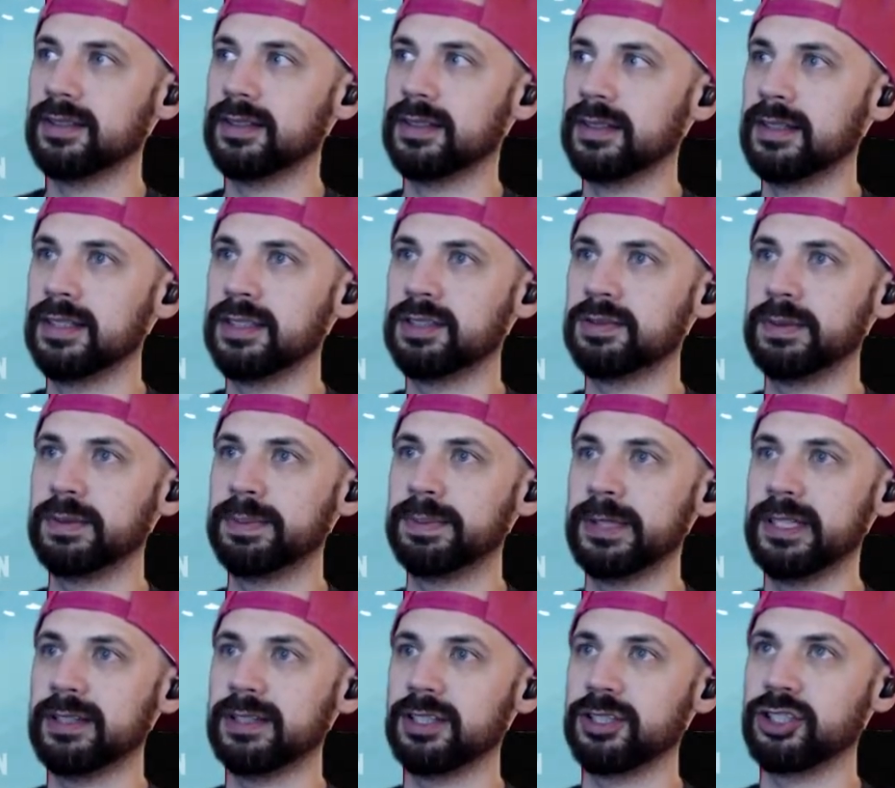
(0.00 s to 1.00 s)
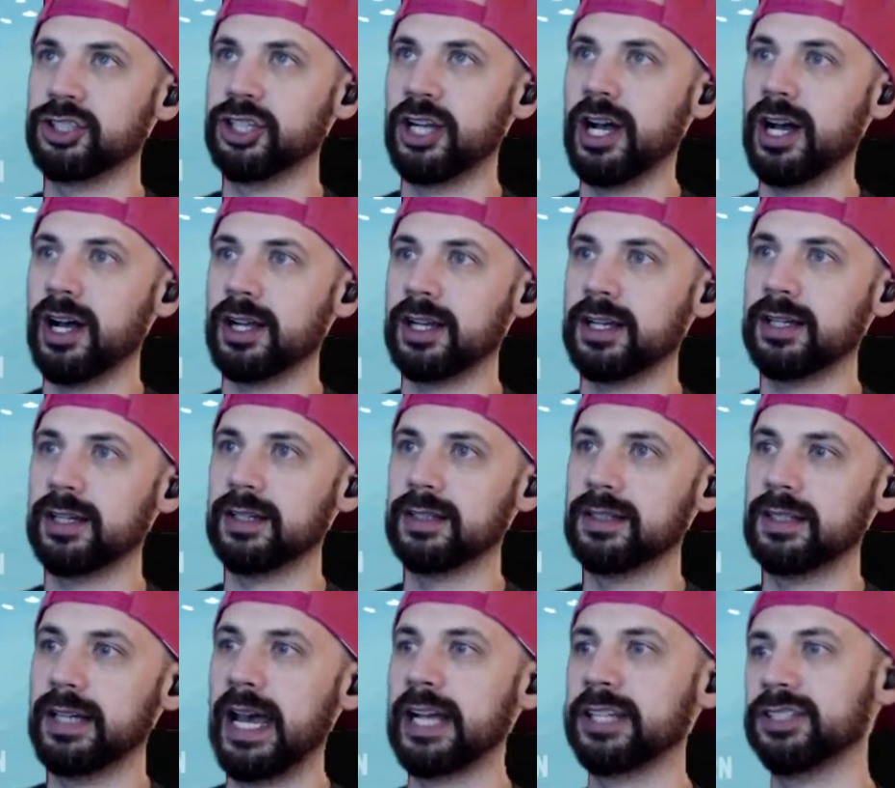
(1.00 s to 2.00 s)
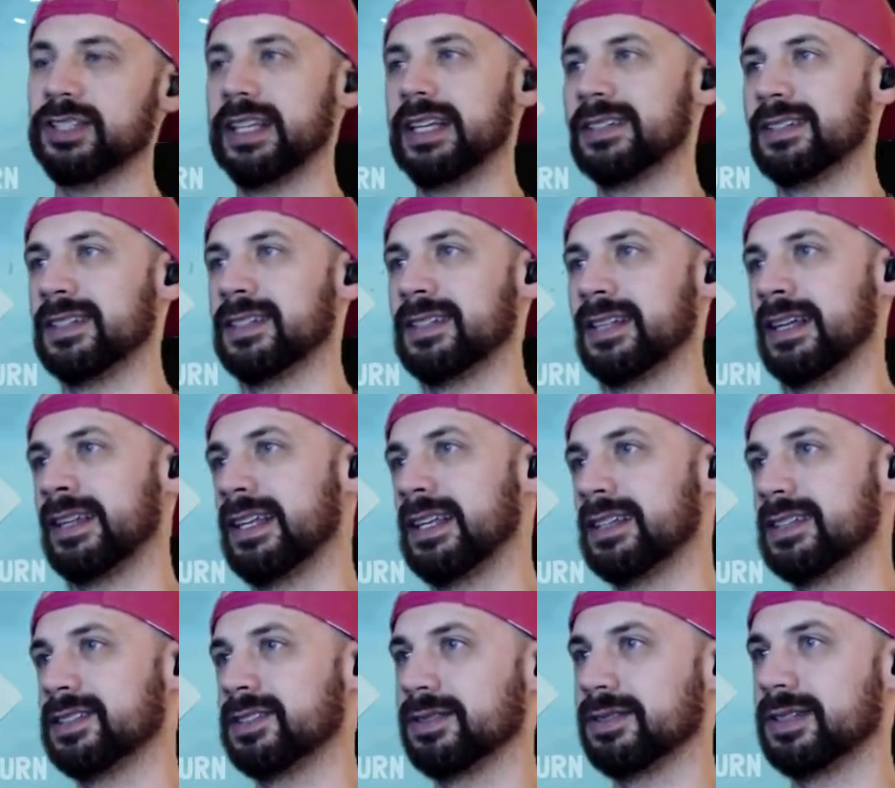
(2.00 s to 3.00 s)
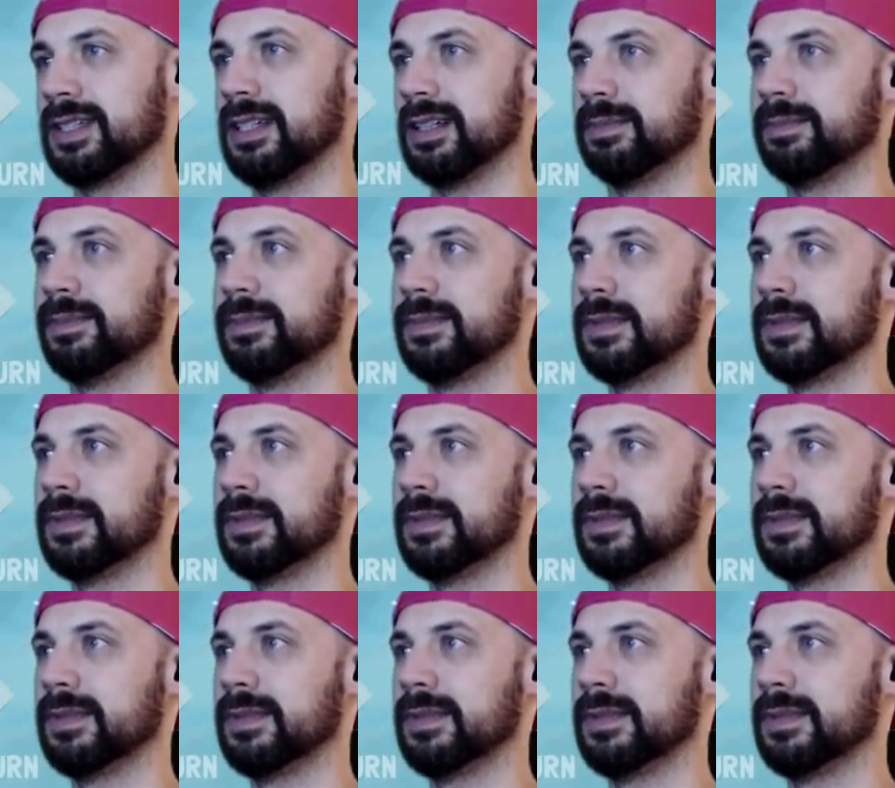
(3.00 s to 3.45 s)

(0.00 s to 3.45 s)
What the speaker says: Let's repeat the shock. Actually, I think this will kill him.